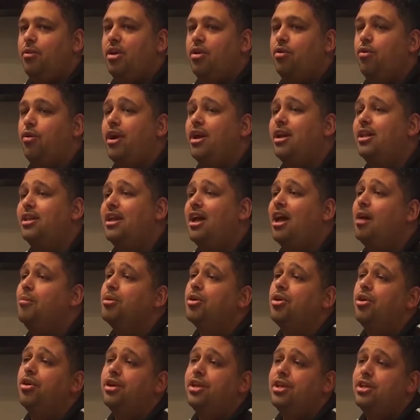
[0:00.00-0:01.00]
We created the
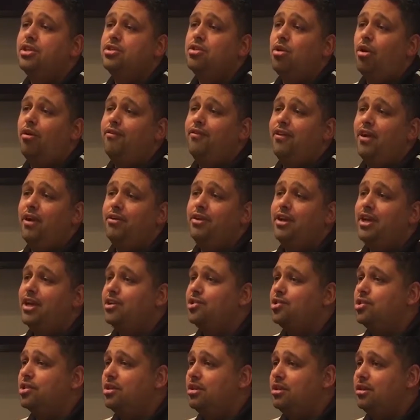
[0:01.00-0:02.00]
Albuquerque Soul
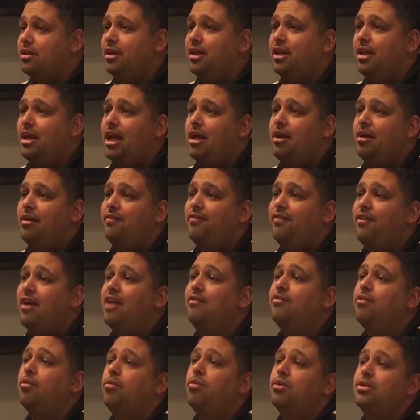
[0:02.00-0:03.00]
Foundation, a
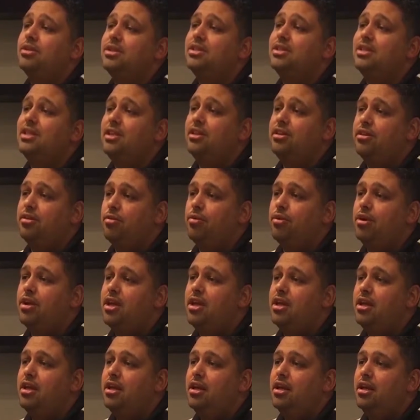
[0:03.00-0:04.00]

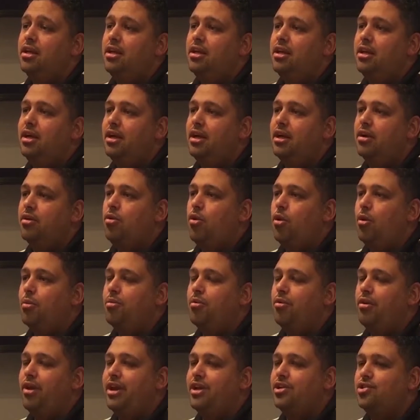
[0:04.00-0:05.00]
501c3
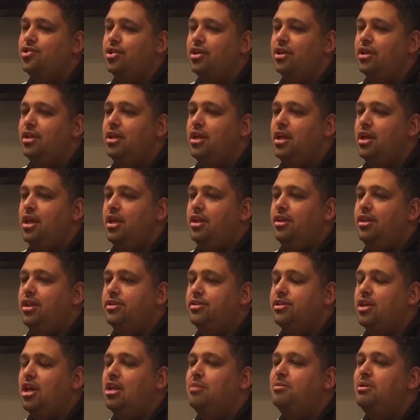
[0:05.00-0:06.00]
corporation
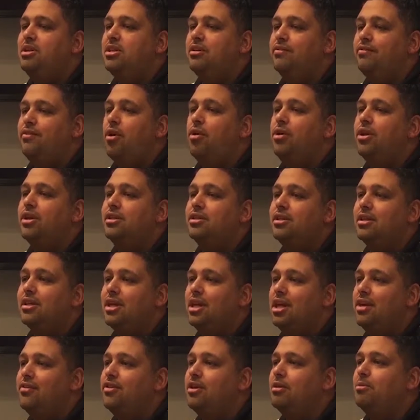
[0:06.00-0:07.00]
that's going to be devoted
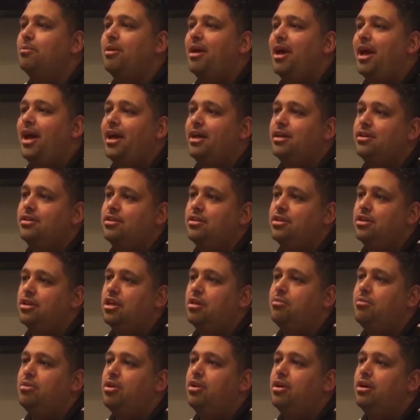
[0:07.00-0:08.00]
to giving back to
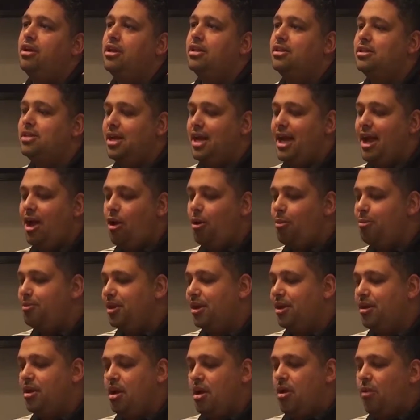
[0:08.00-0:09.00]
the community, to
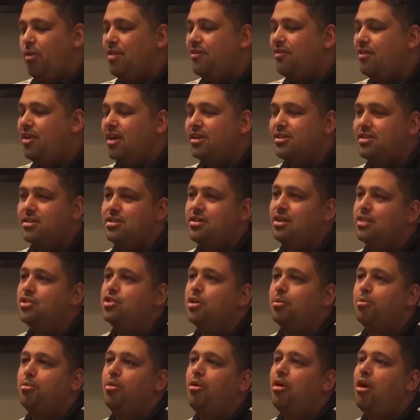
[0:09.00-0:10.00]
helping. We've got
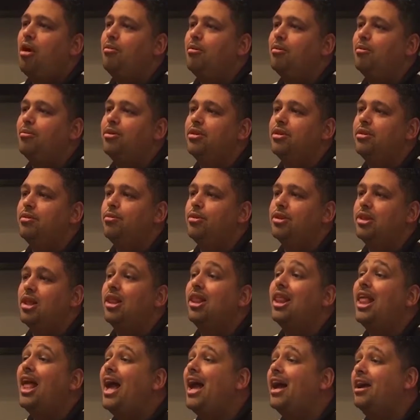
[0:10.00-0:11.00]
such a problem
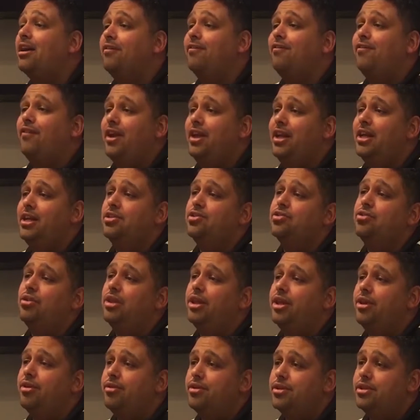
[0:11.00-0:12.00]
with a lack of
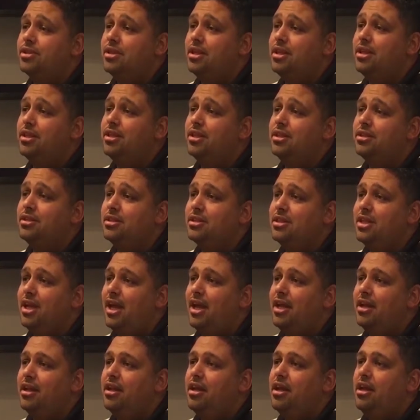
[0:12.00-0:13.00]
financial literacy in this
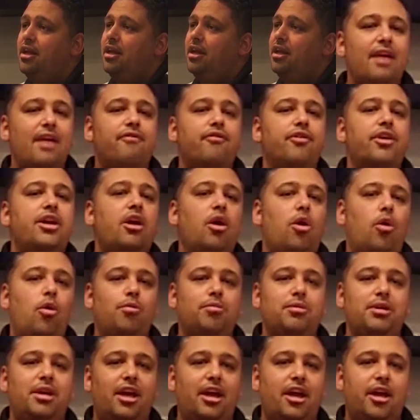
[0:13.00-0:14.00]
state. Every
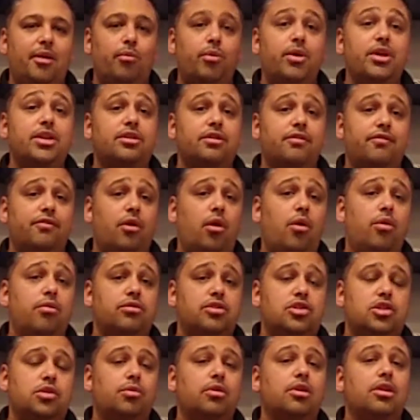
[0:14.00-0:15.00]
home game we
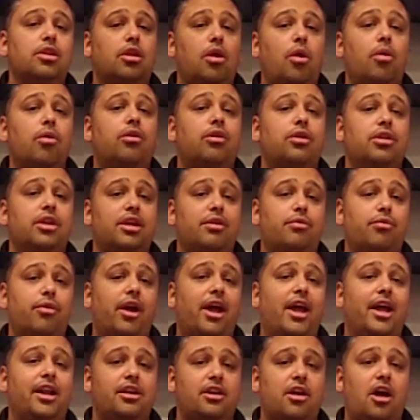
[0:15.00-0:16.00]
devote to a locally
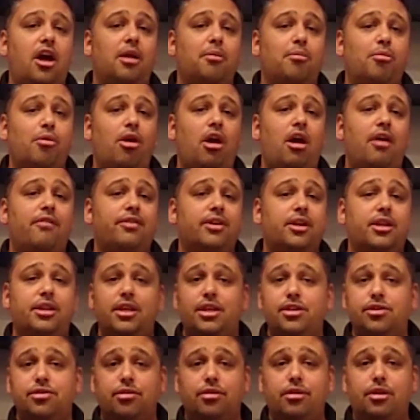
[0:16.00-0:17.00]
ran nonprofit,
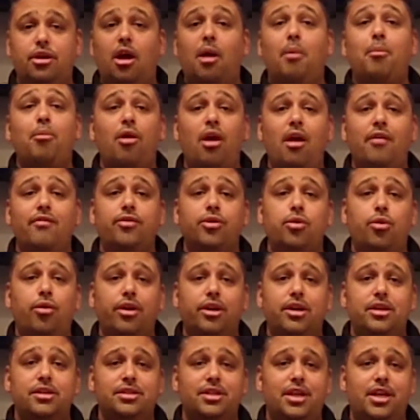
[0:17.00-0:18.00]
and these are nonprofit
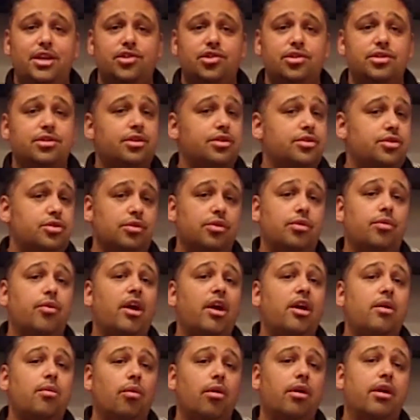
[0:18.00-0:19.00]
organizations that do
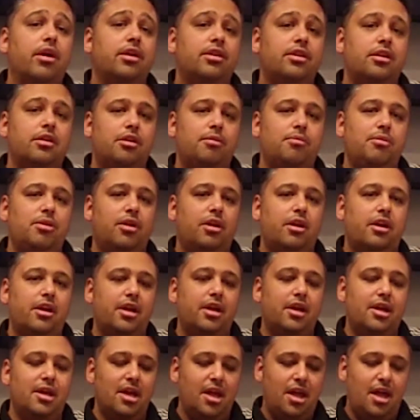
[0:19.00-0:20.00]
great work in the
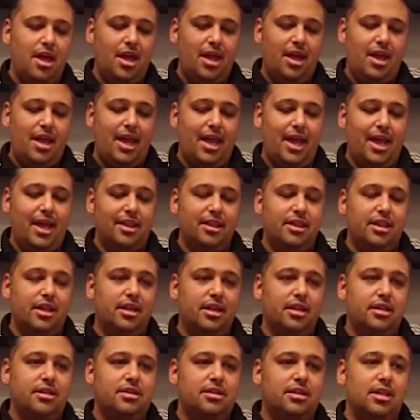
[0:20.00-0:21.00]
community and
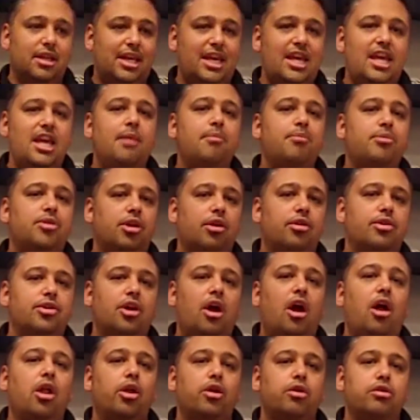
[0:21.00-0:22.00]
that keep their
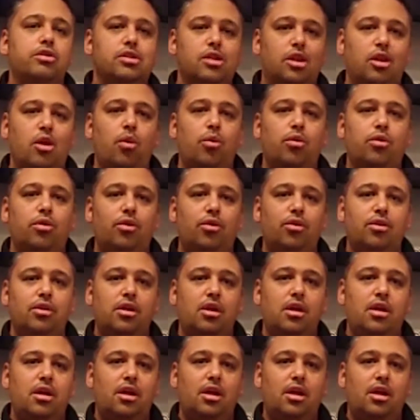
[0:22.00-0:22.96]
dollars local.